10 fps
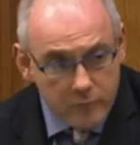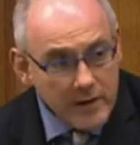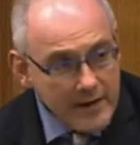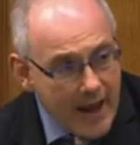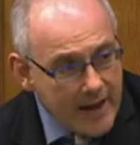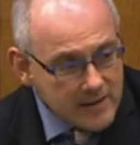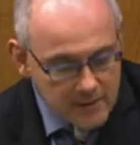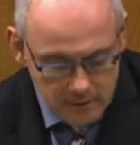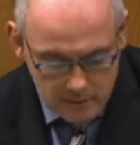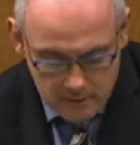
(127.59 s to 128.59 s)
Yet,
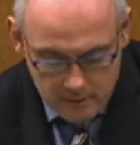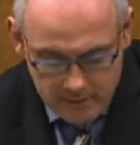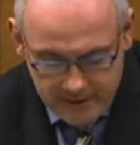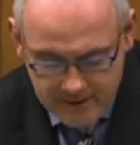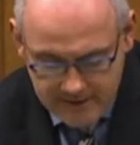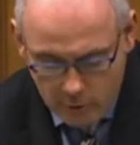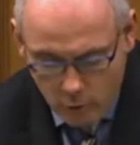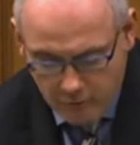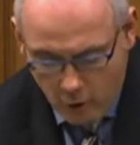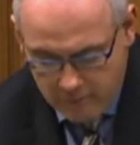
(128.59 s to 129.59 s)
they still
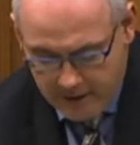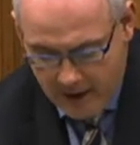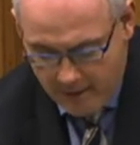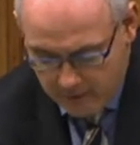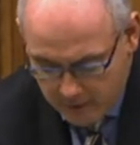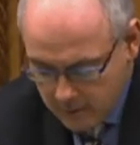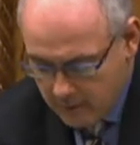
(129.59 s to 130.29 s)
have not recovered.